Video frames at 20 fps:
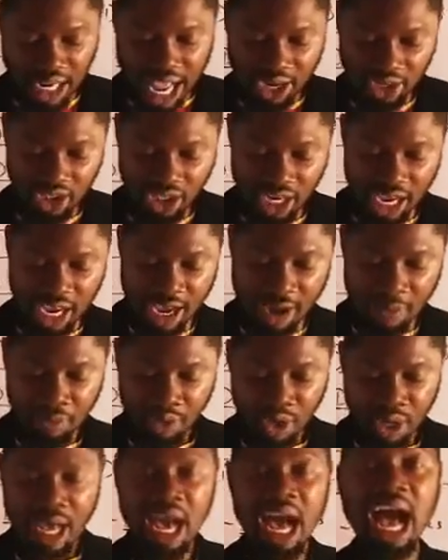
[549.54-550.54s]
shape
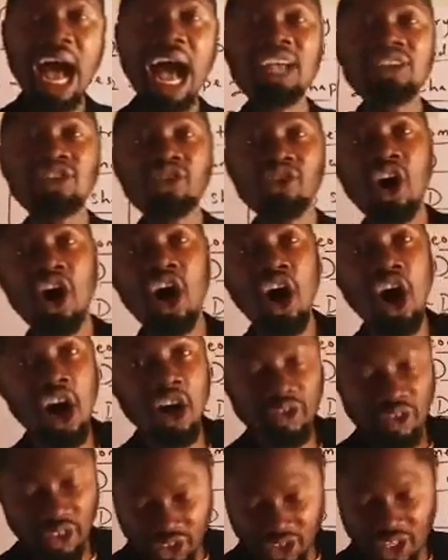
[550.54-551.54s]
has
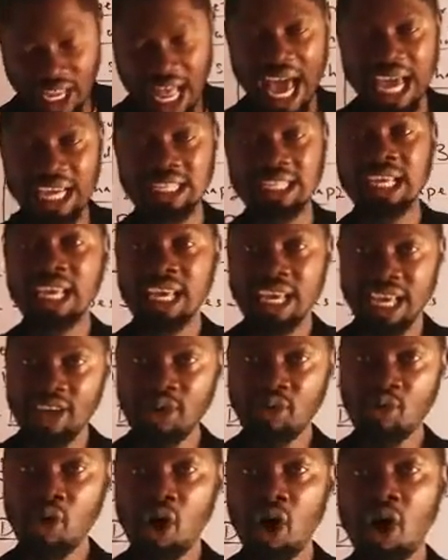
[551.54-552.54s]
all the sides
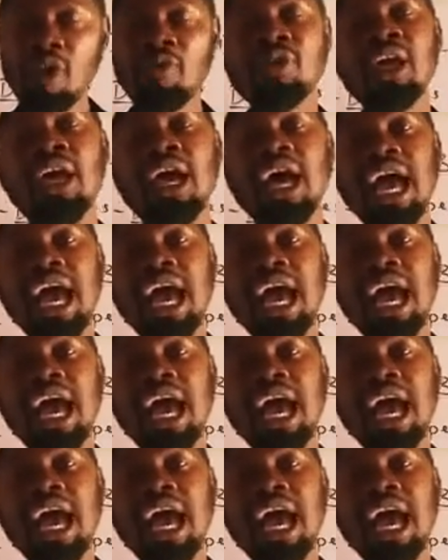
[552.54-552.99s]
equal,